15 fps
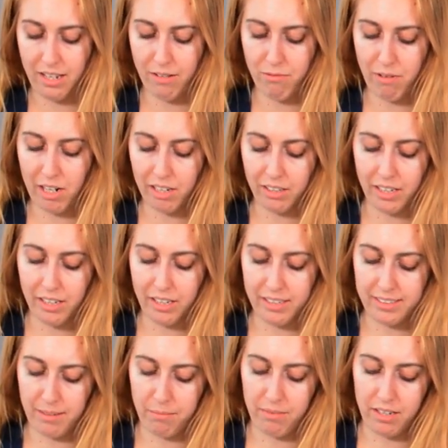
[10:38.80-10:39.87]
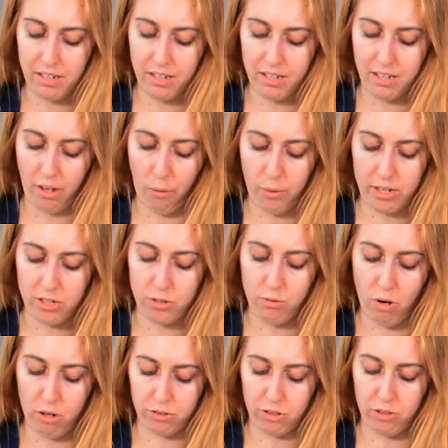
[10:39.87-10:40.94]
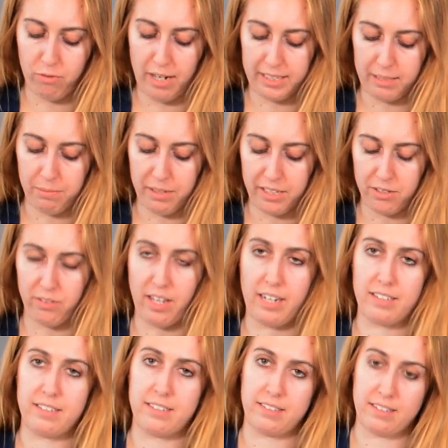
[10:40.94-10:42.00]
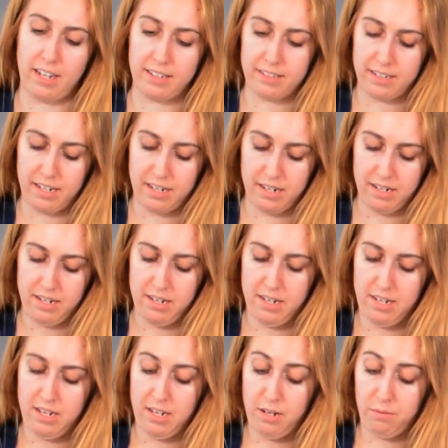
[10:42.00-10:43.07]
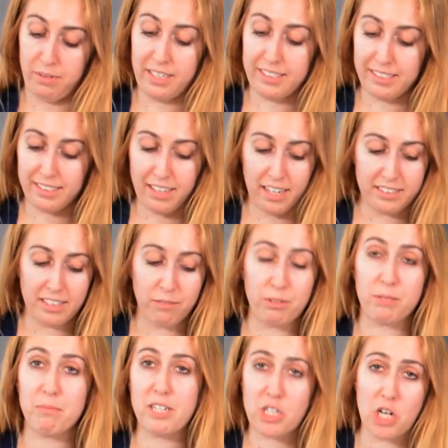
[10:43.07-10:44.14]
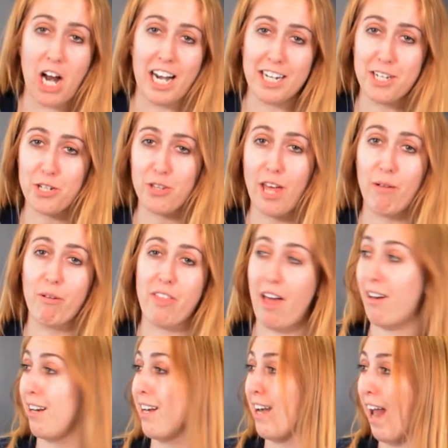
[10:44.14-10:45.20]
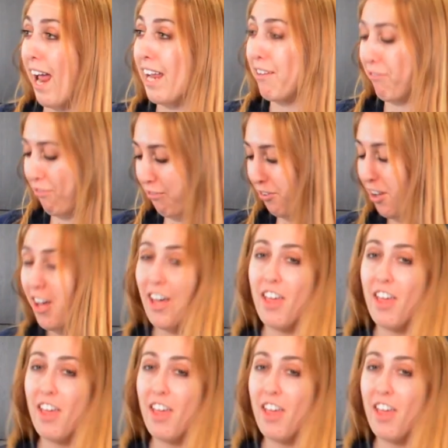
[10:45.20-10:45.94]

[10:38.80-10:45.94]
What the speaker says: and rarely is something going to alter the recipe so that it's disgusting. What is disgusting was me trying to do that without a knife.